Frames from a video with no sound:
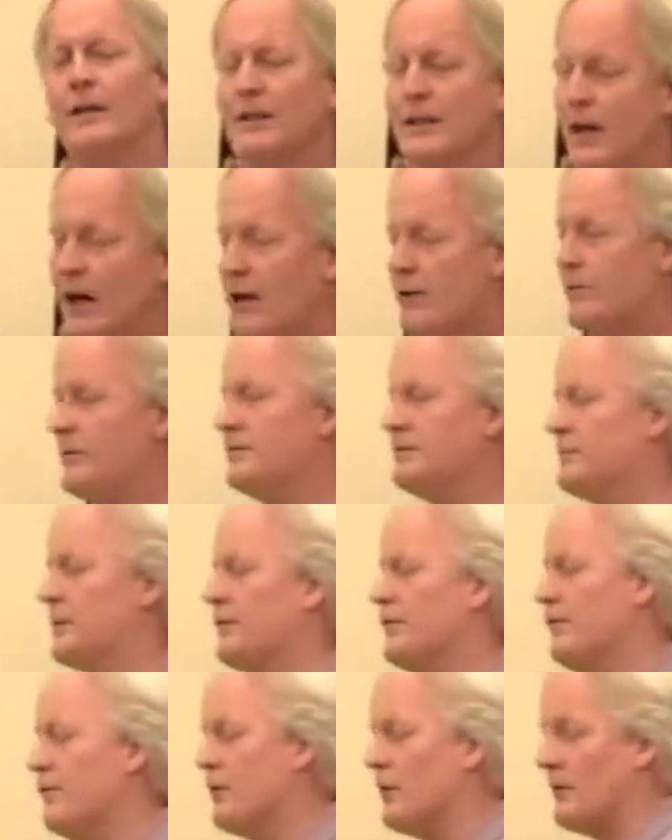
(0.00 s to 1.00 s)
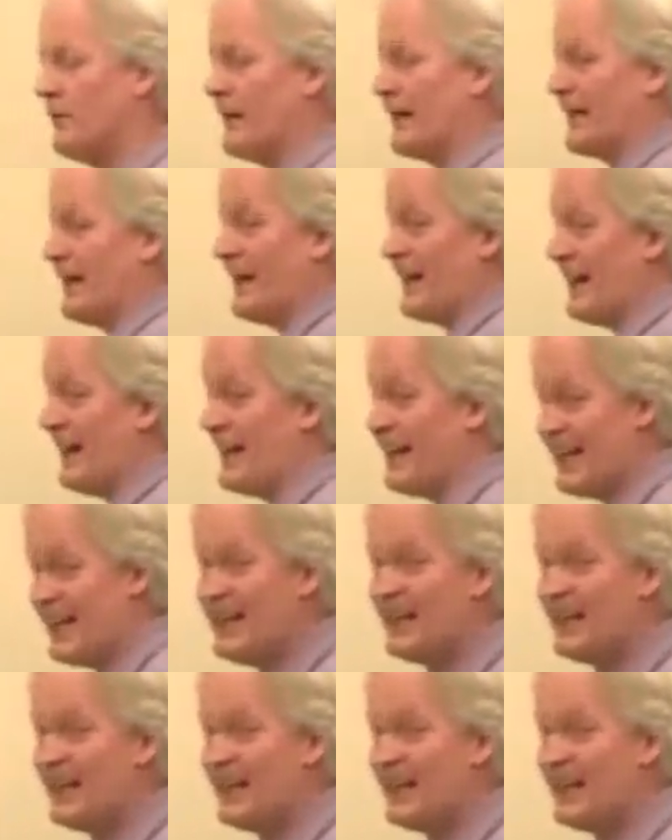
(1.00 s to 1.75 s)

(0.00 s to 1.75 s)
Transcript: Don was performing that night.